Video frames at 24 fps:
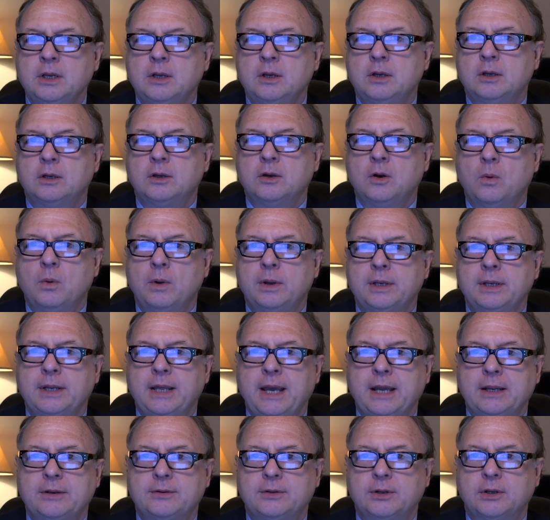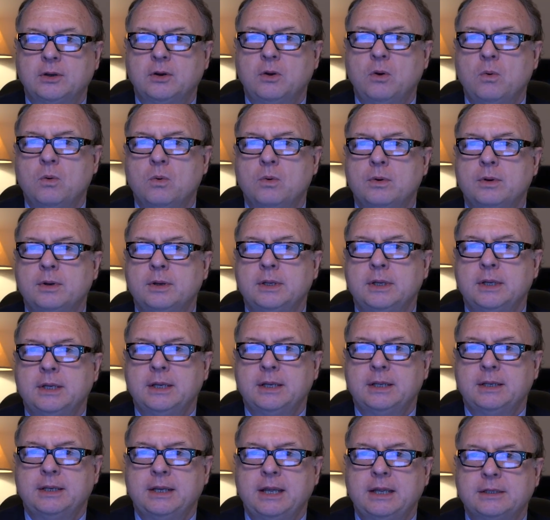Going next to corn,
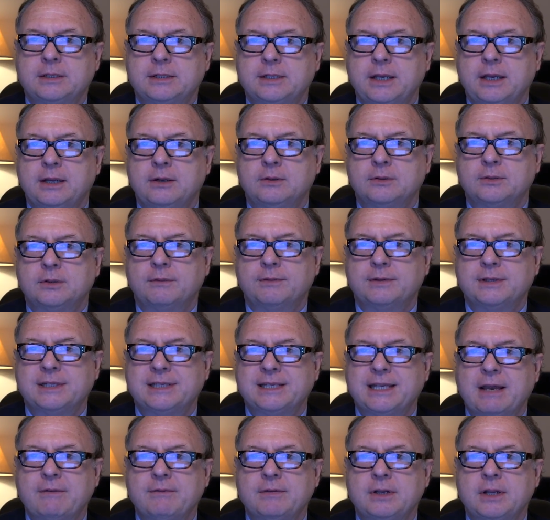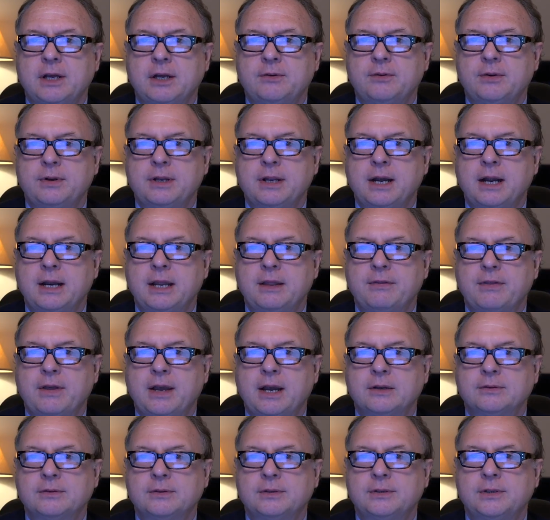net sales of
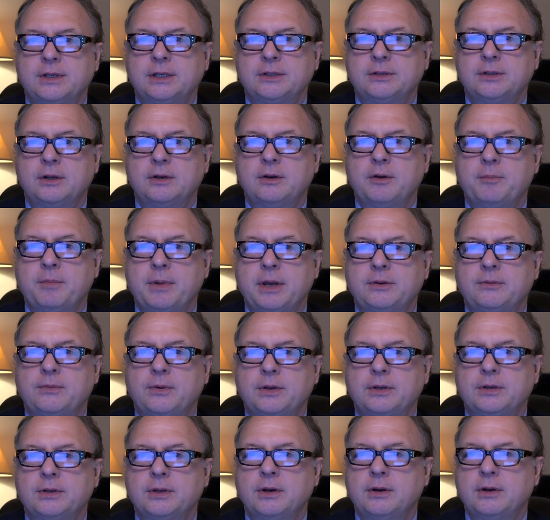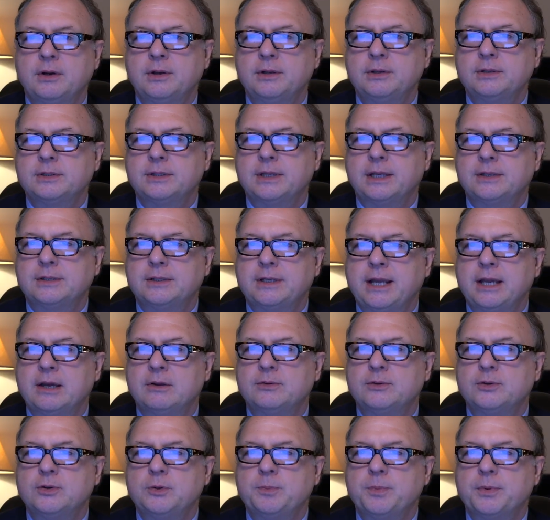790,600 metric tons. That's down
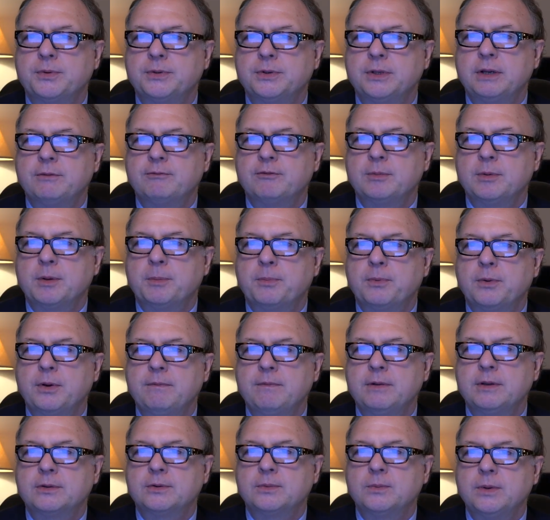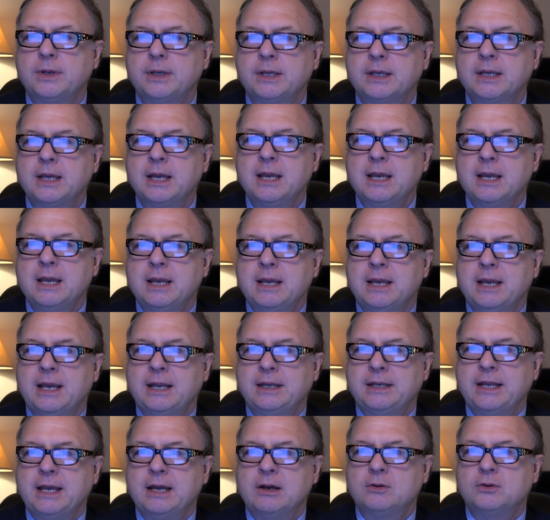2% from the previous week and
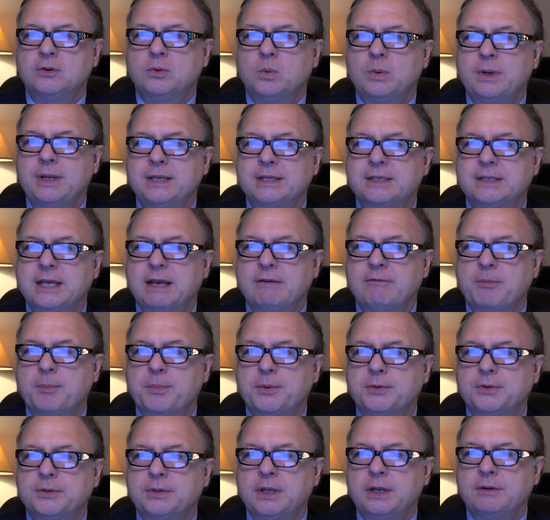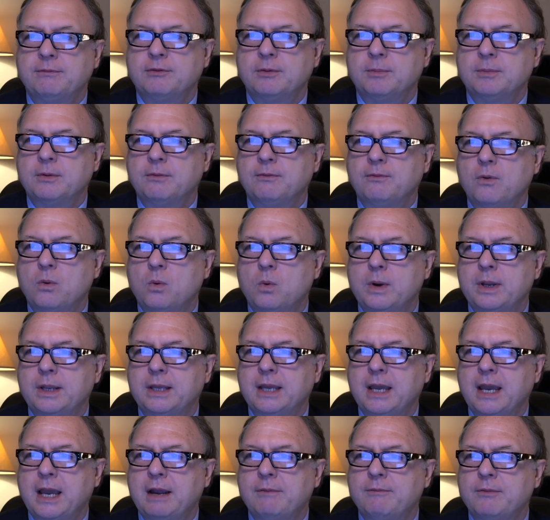down 27% from the 4-week
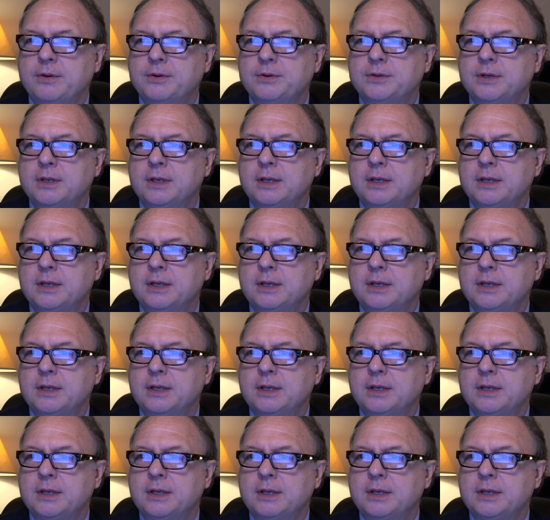average.